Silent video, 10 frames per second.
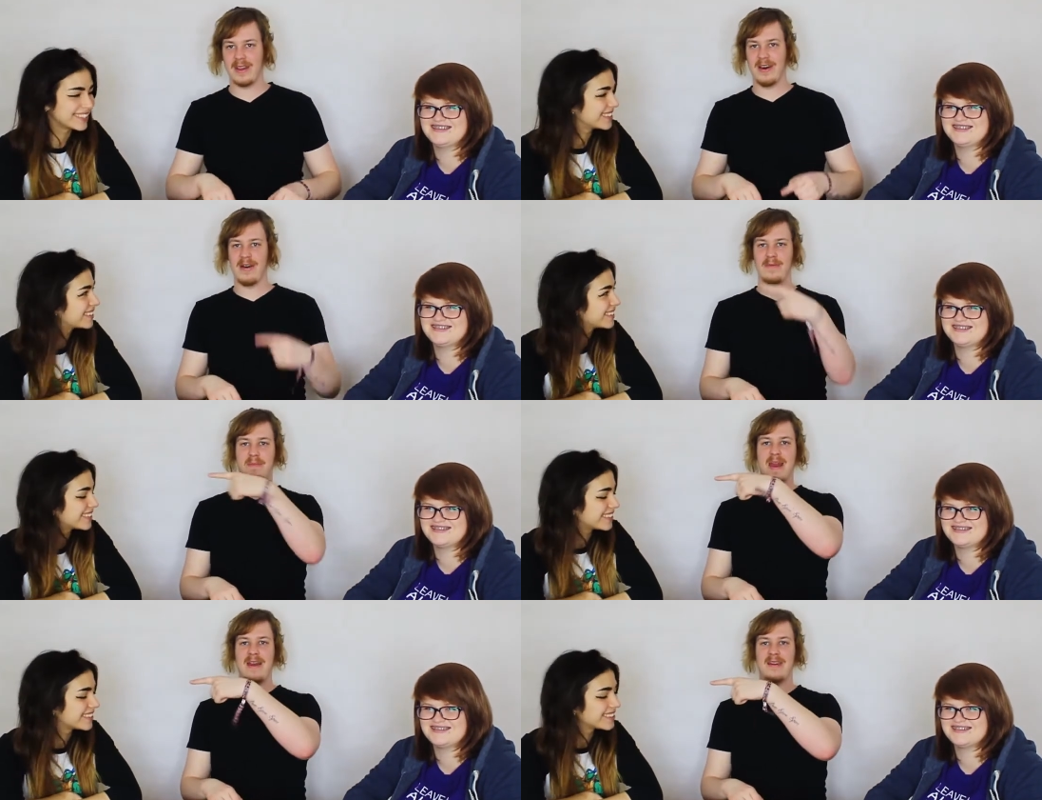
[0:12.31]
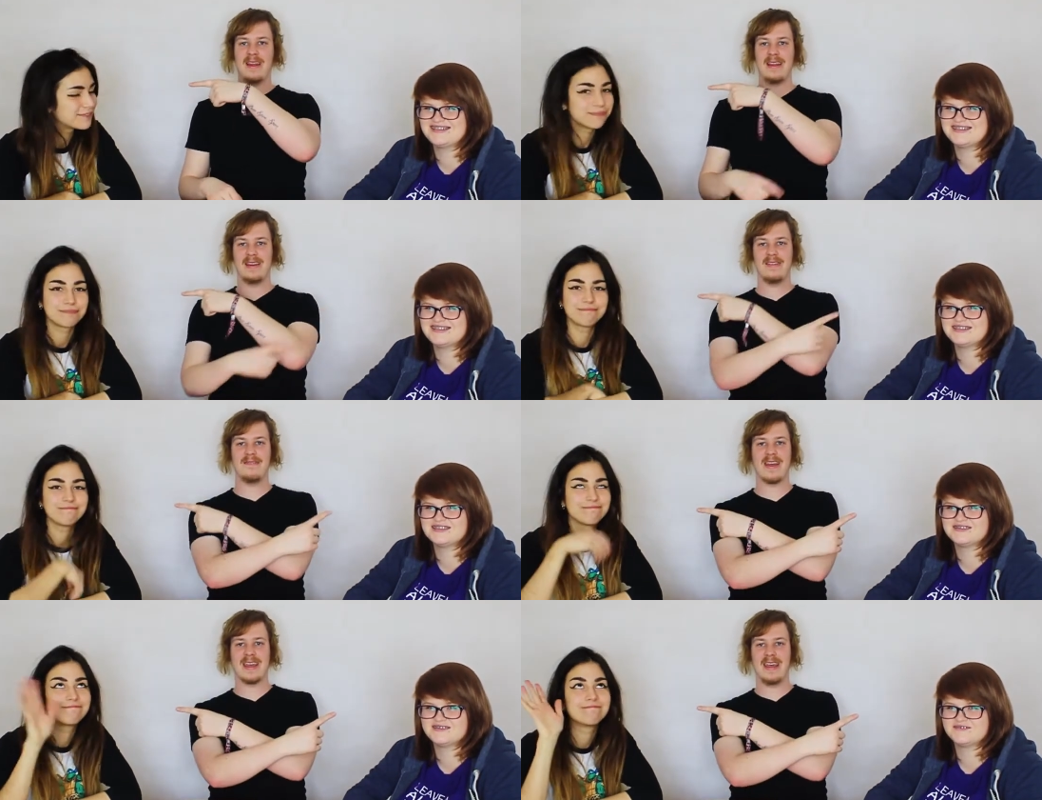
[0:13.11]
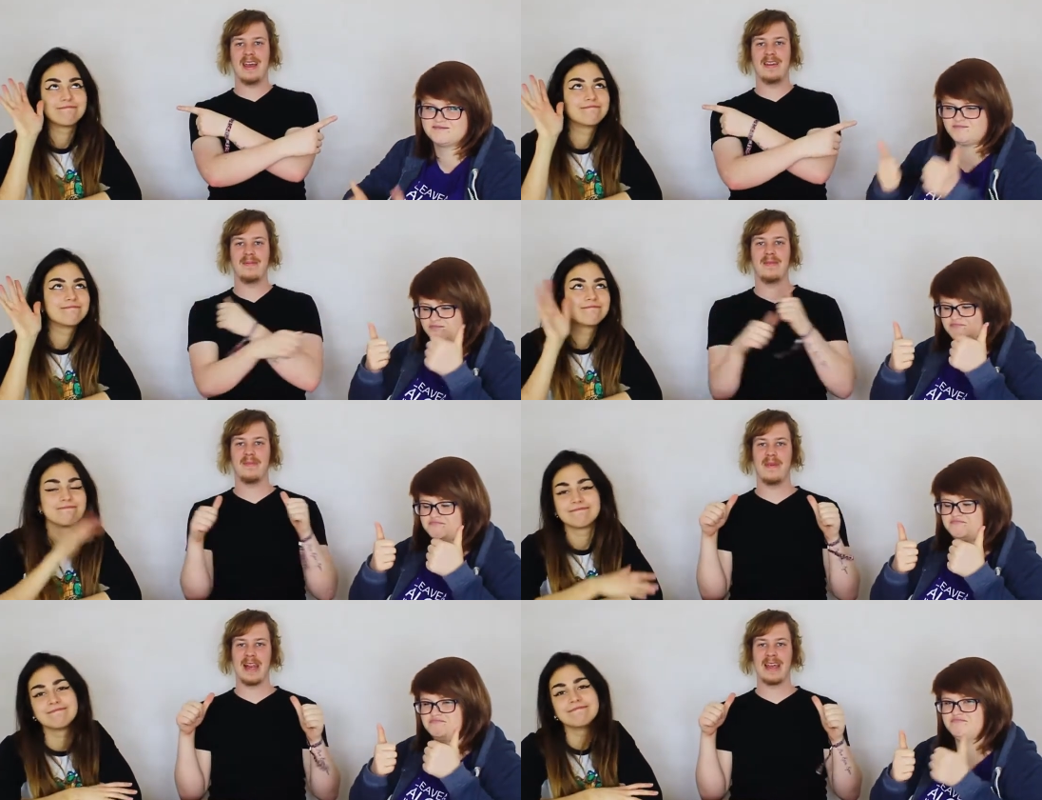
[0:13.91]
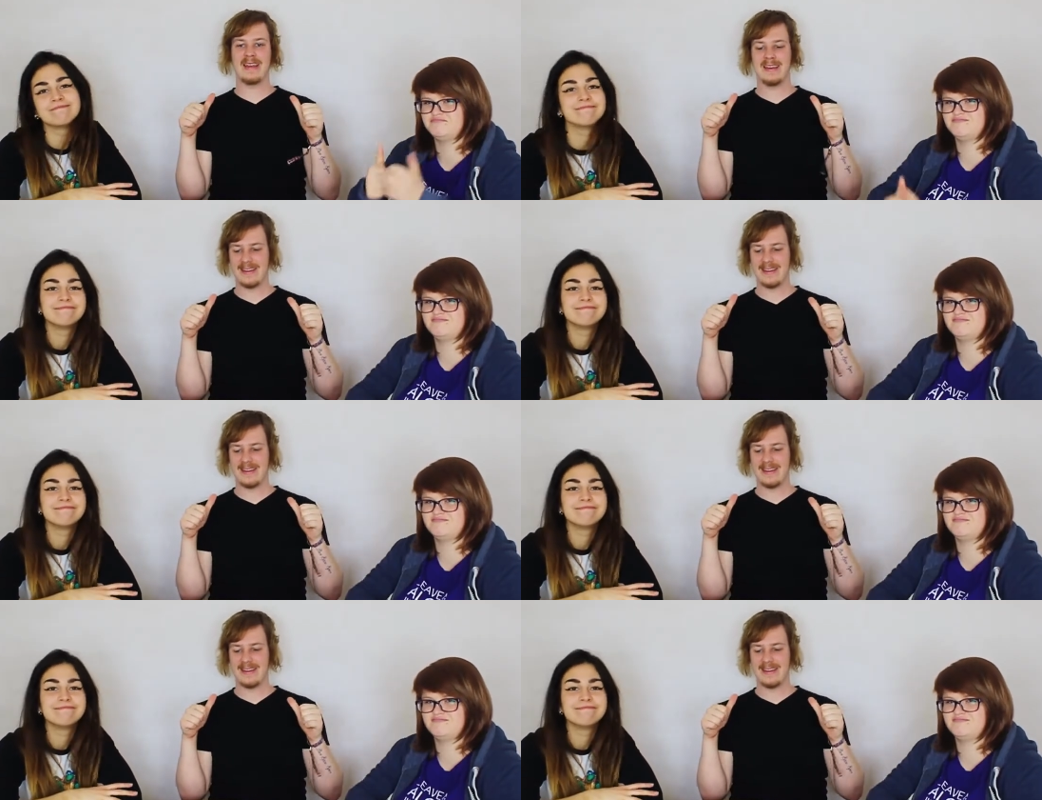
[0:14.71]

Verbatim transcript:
Speaker 1: we got Mary, Vicky and Millie.